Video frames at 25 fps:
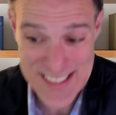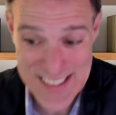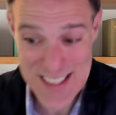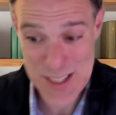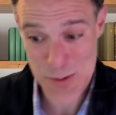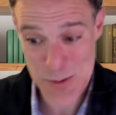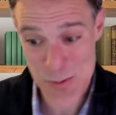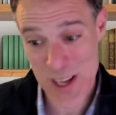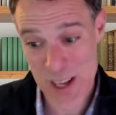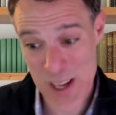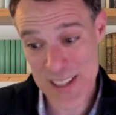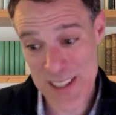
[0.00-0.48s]
as
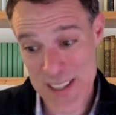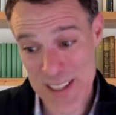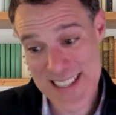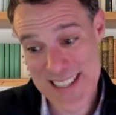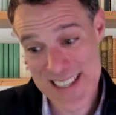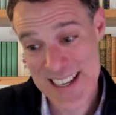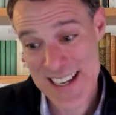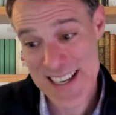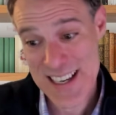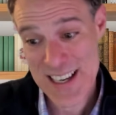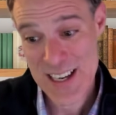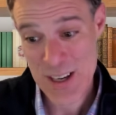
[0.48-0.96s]
well as
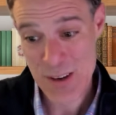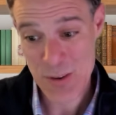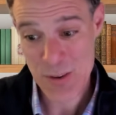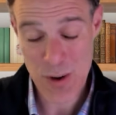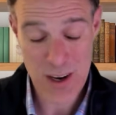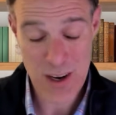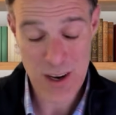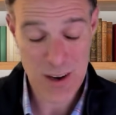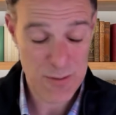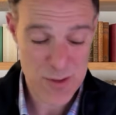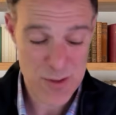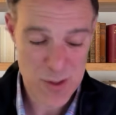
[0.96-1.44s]

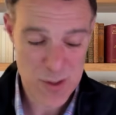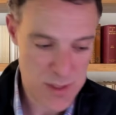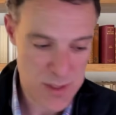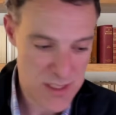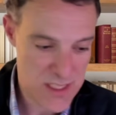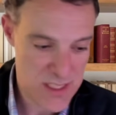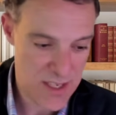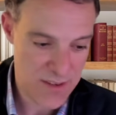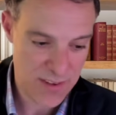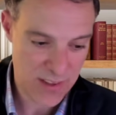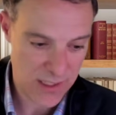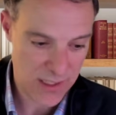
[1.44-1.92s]

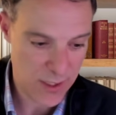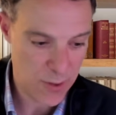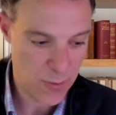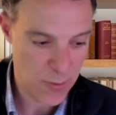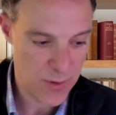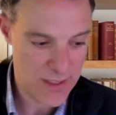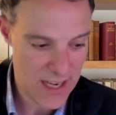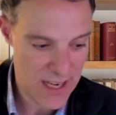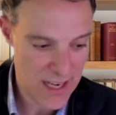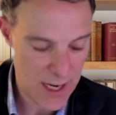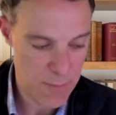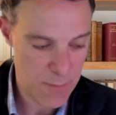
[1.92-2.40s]
specifically with
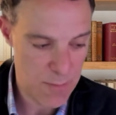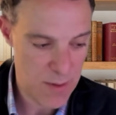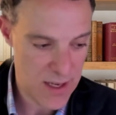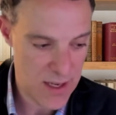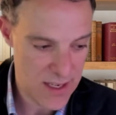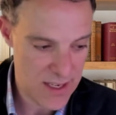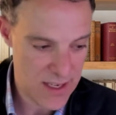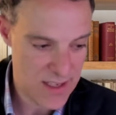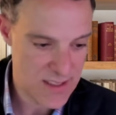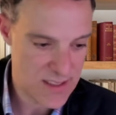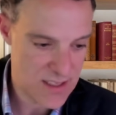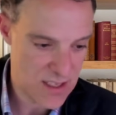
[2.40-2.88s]

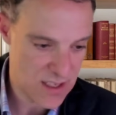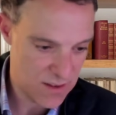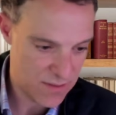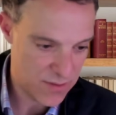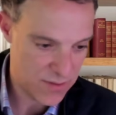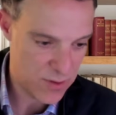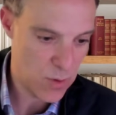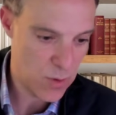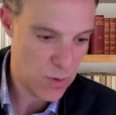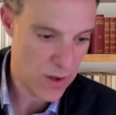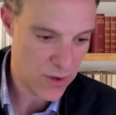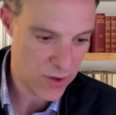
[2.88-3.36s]
diabetes and a
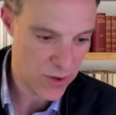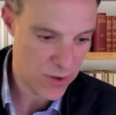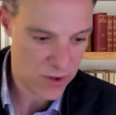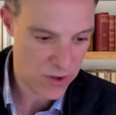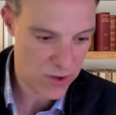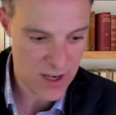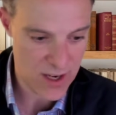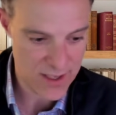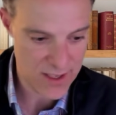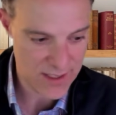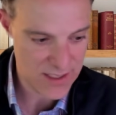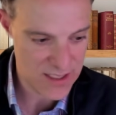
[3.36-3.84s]
few other
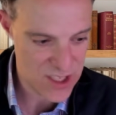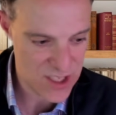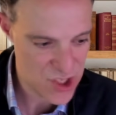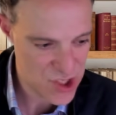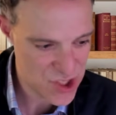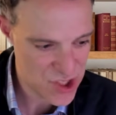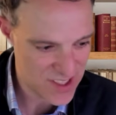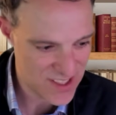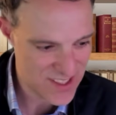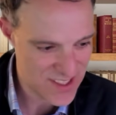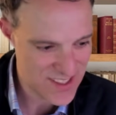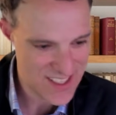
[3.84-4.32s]
chronic
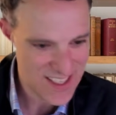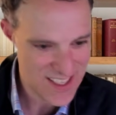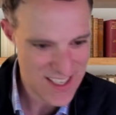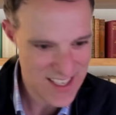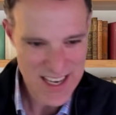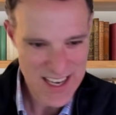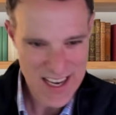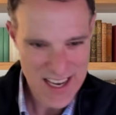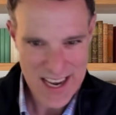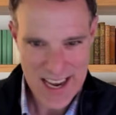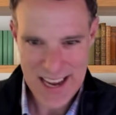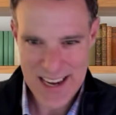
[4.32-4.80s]
conditions.
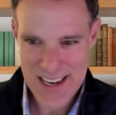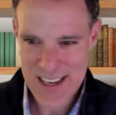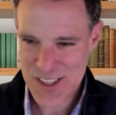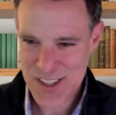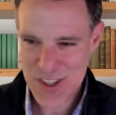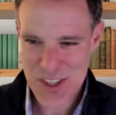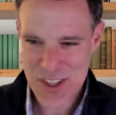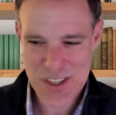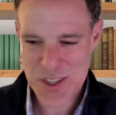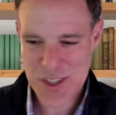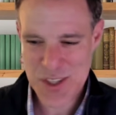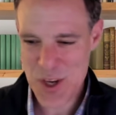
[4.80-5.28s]
And it's
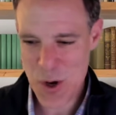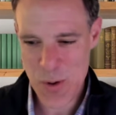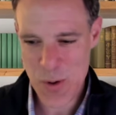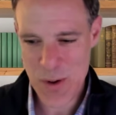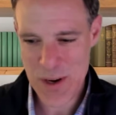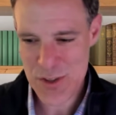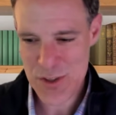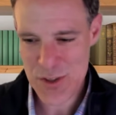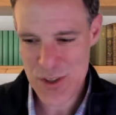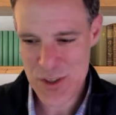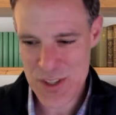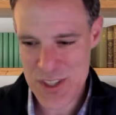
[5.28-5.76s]
just so
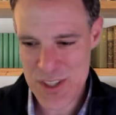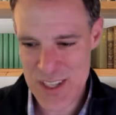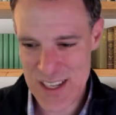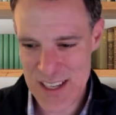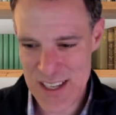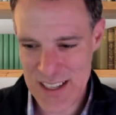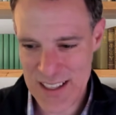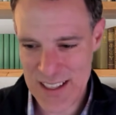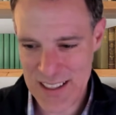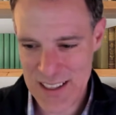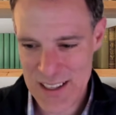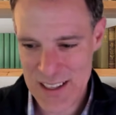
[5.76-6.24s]

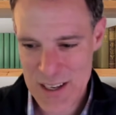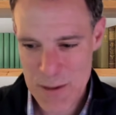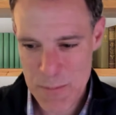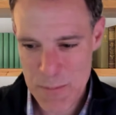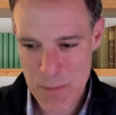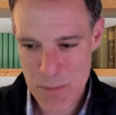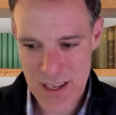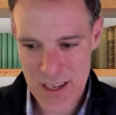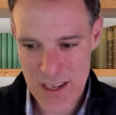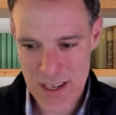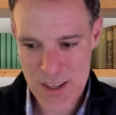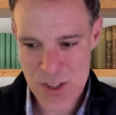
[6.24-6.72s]
interesting
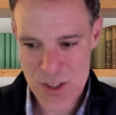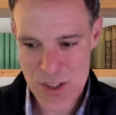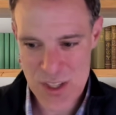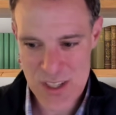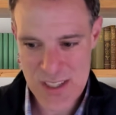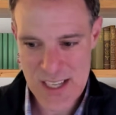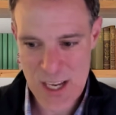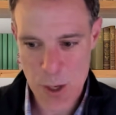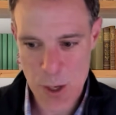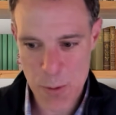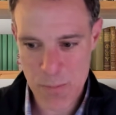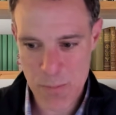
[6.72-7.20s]
because she's
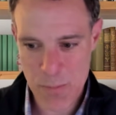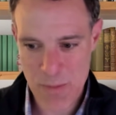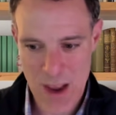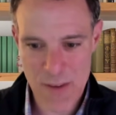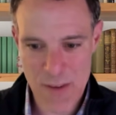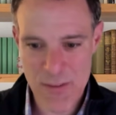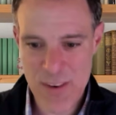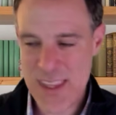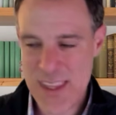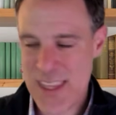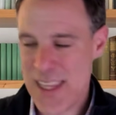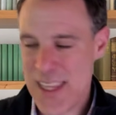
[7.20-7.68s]
helped
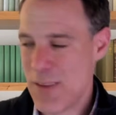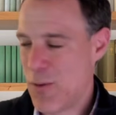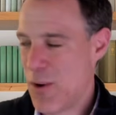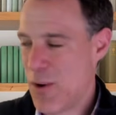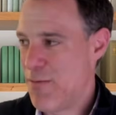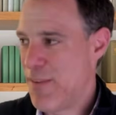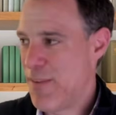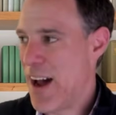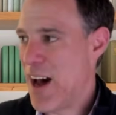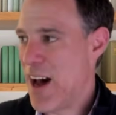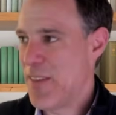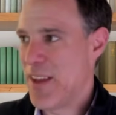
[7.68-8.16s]
everything. We
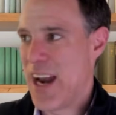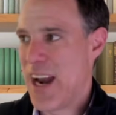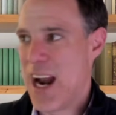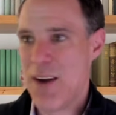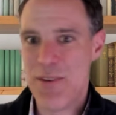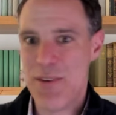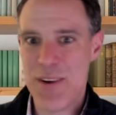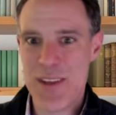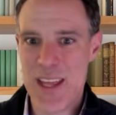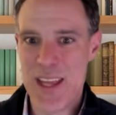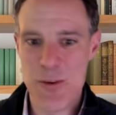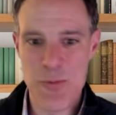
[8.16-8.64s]
found that
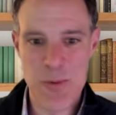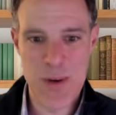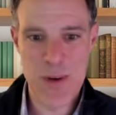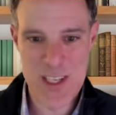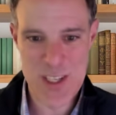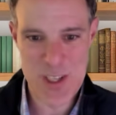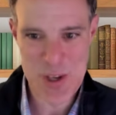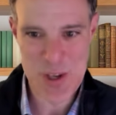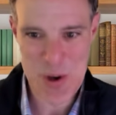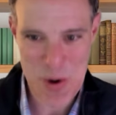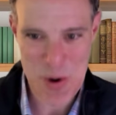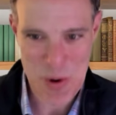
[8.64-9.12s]
everything we
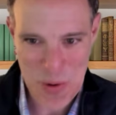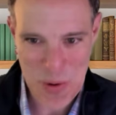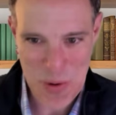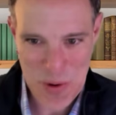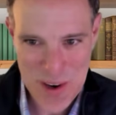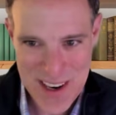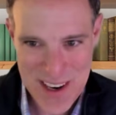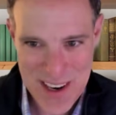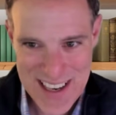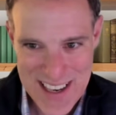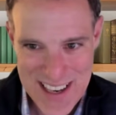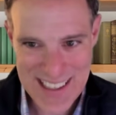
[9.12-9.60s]
do
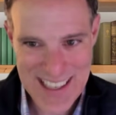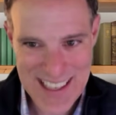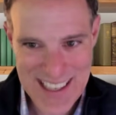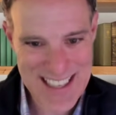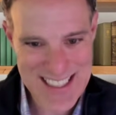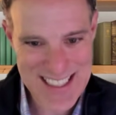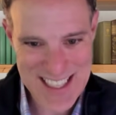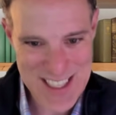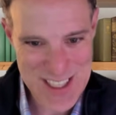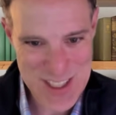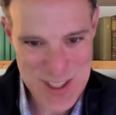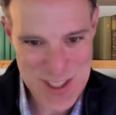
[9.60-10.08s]
gets
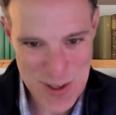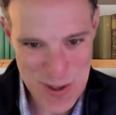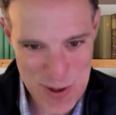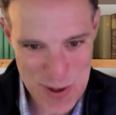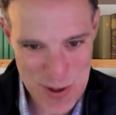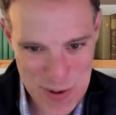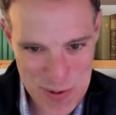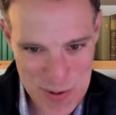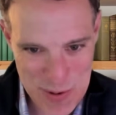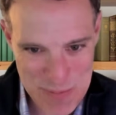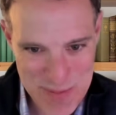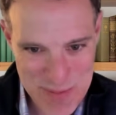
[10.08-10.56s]

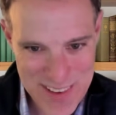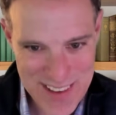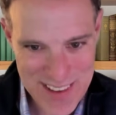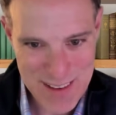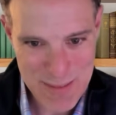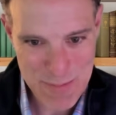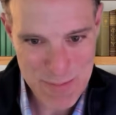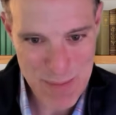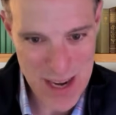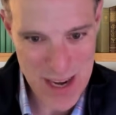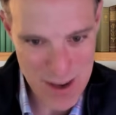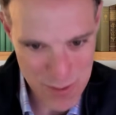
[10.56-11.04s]
into
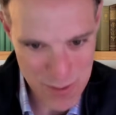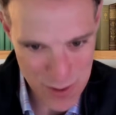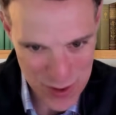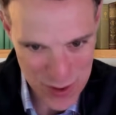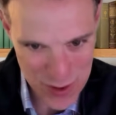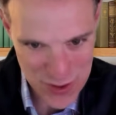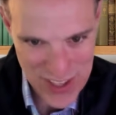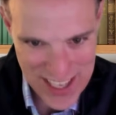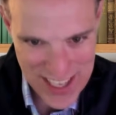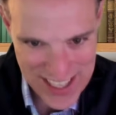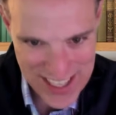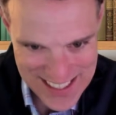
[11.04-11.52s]
behavioral
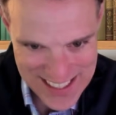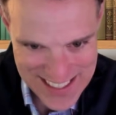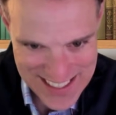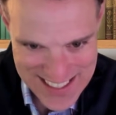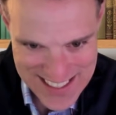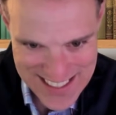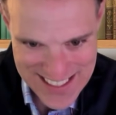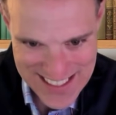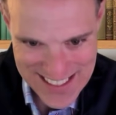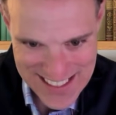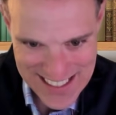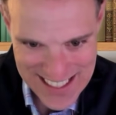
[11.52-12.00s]

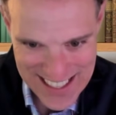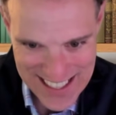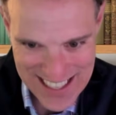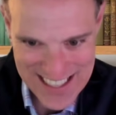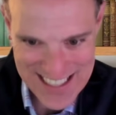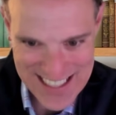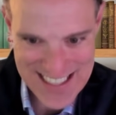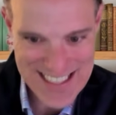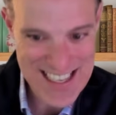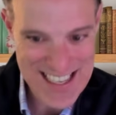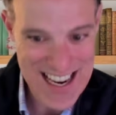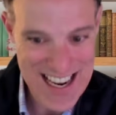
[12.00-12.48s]
science and
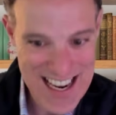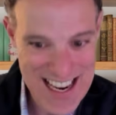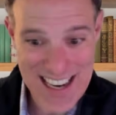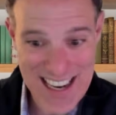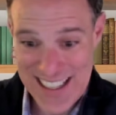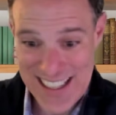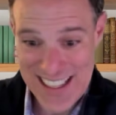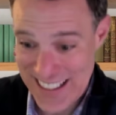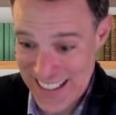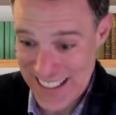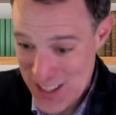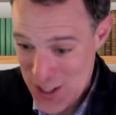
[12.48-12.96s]

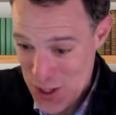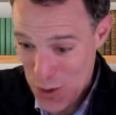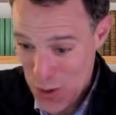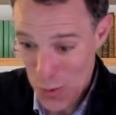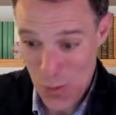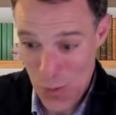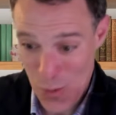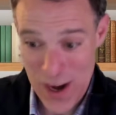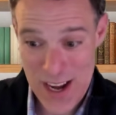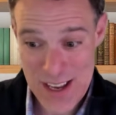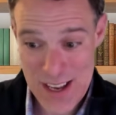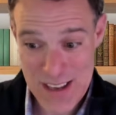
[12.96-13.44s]
designing
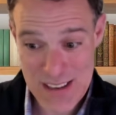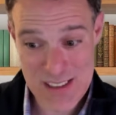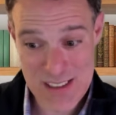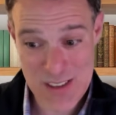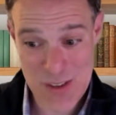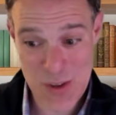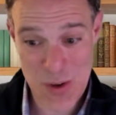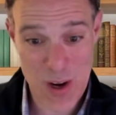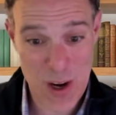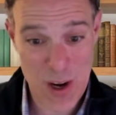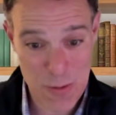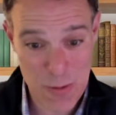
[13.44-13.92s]
ways
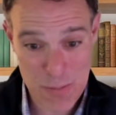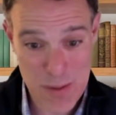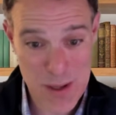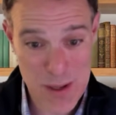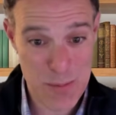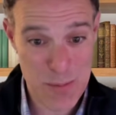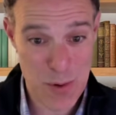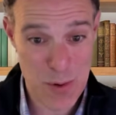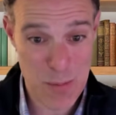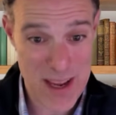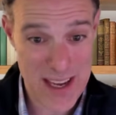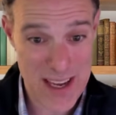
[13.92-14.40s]
to help
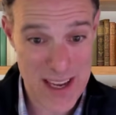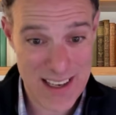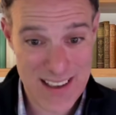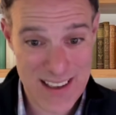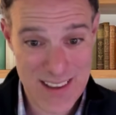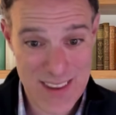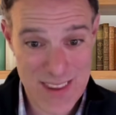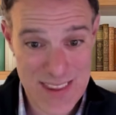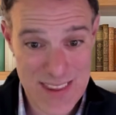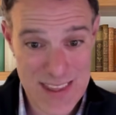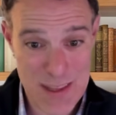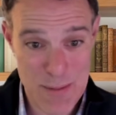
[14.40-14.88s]
people make
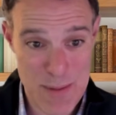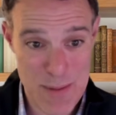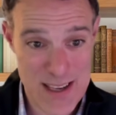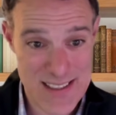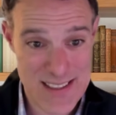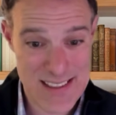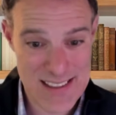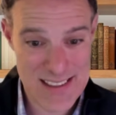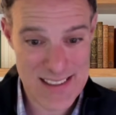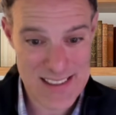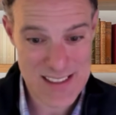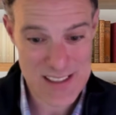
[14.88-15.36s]
the best
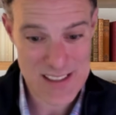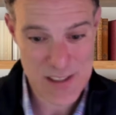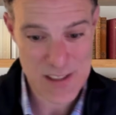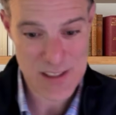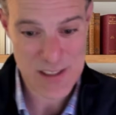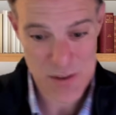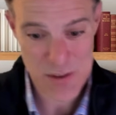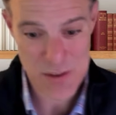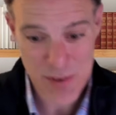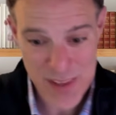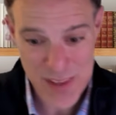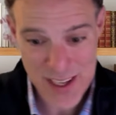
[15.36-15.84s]
decisions
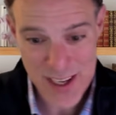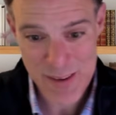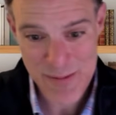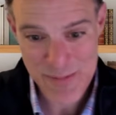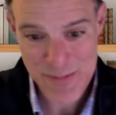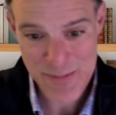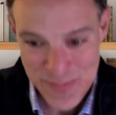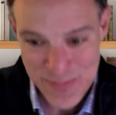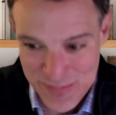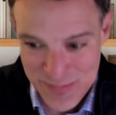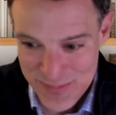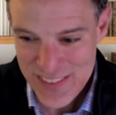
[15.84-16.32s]
for them.
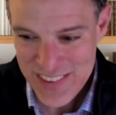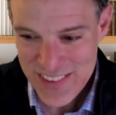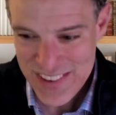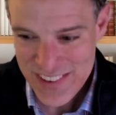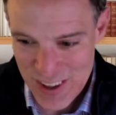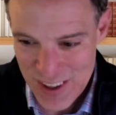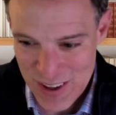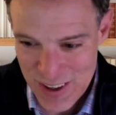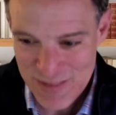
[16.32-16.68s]
So